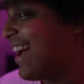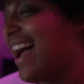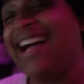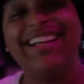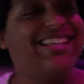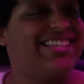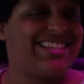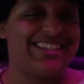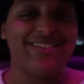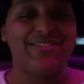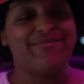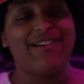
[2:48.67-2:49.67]
There's
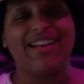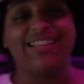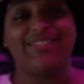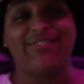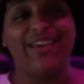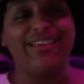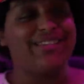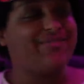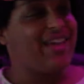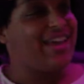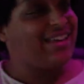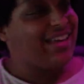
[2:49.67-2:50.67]
something about his face,
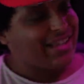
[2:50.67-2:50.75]
man.